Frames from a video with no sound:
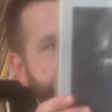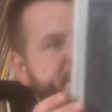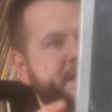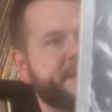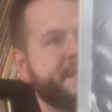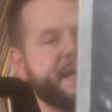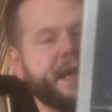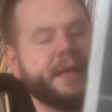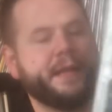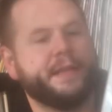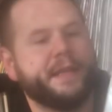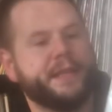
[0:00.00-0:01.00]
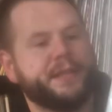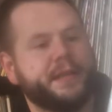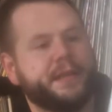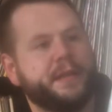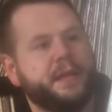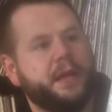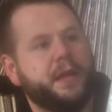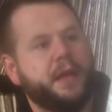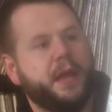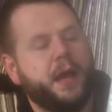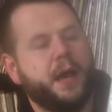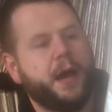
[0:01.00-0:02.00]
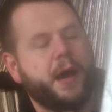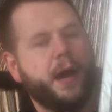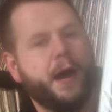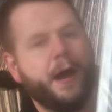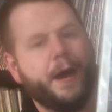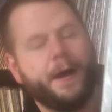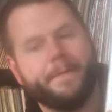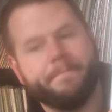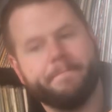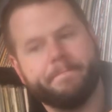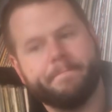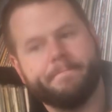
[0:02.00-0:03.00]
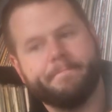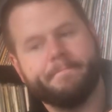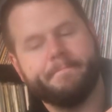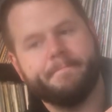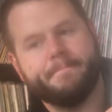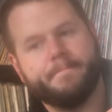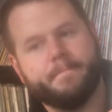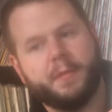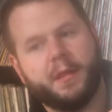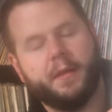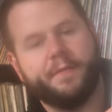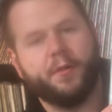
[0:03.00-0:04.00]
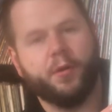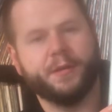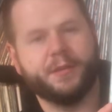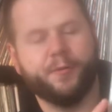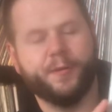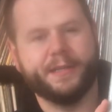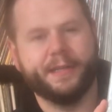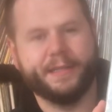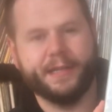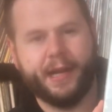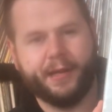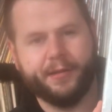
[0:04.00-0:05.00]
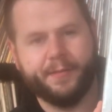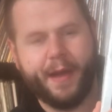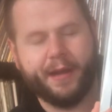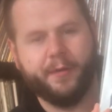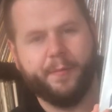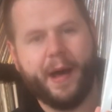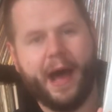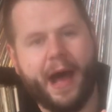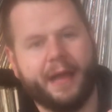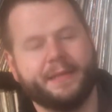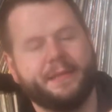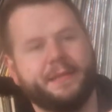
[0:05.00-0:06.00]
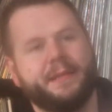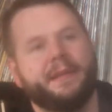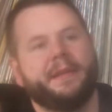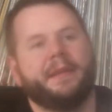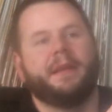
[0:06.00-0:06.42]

This is 2nd edition. Of course, originally titled Metal Box.